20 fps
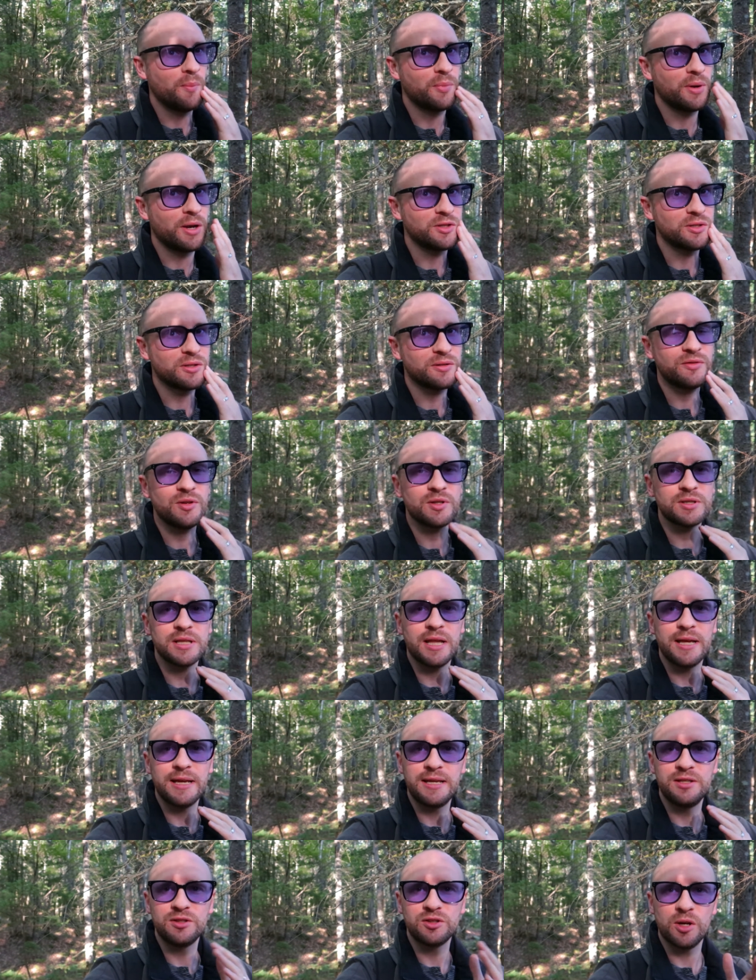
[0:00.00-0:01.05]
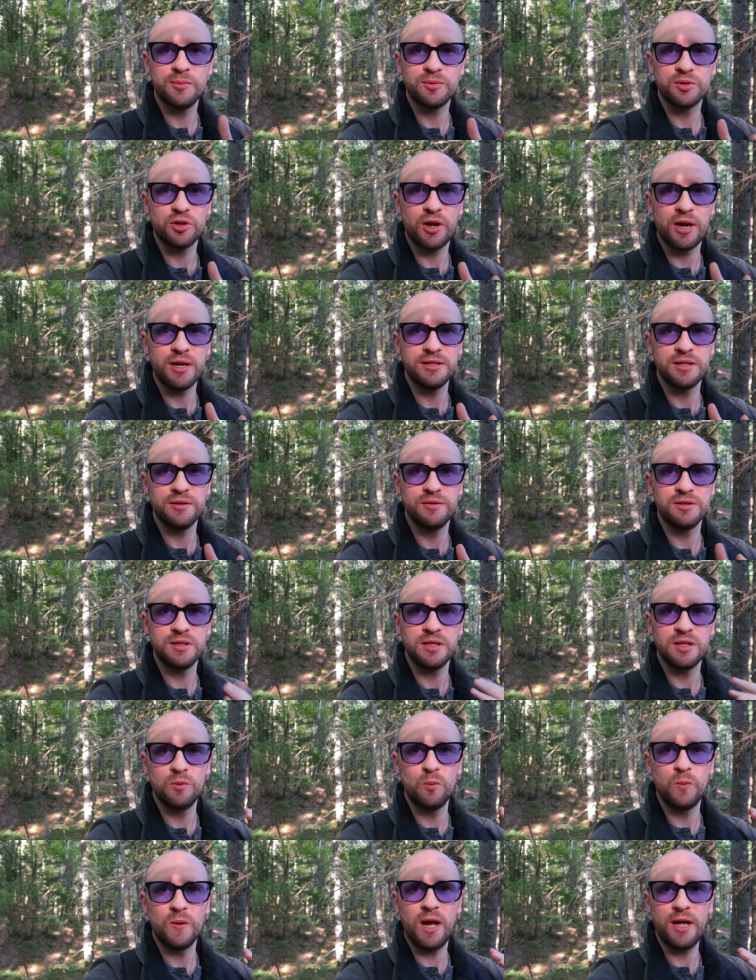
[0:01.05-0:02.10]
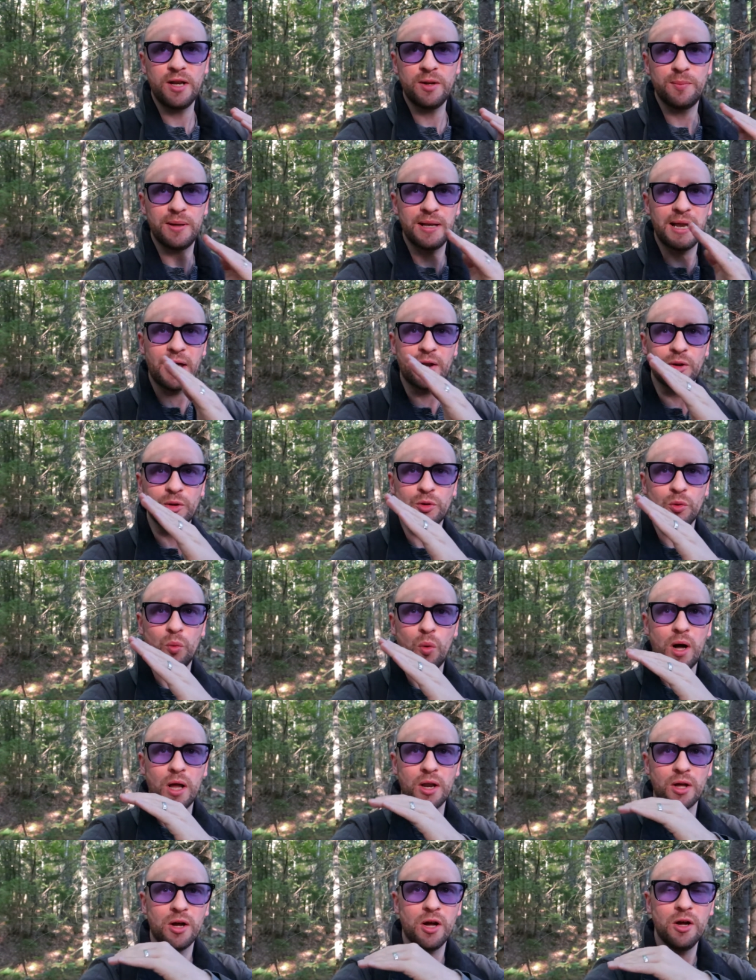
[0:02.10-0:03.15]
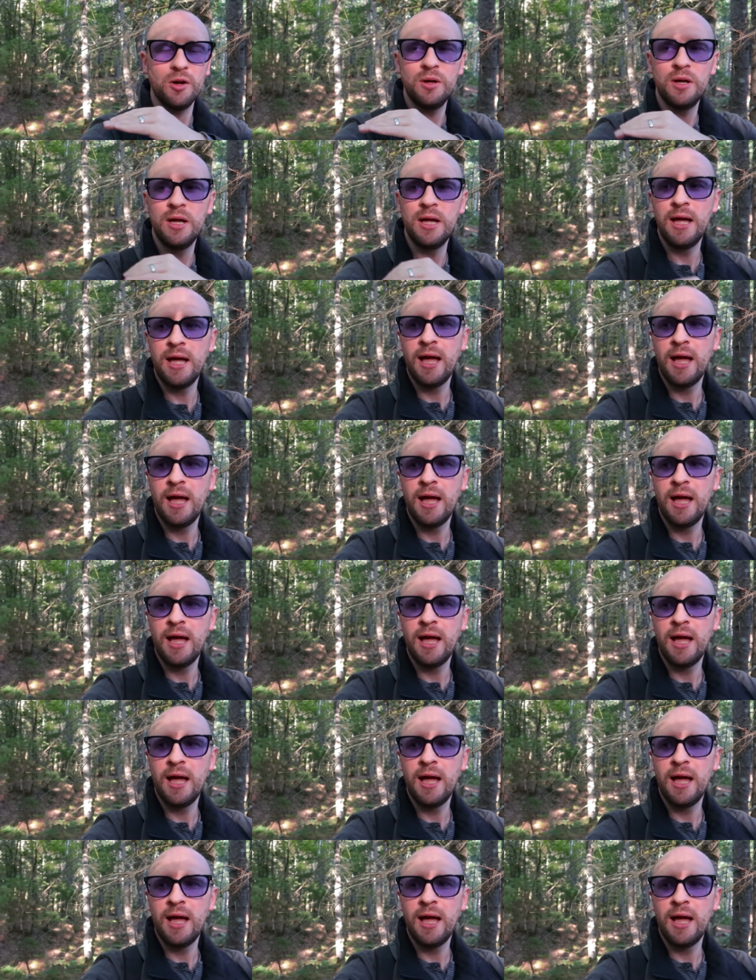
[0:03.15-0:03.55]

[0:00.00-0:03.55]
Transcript: But it just feels like, in terms of creativity, we kind of plateaued a while ago.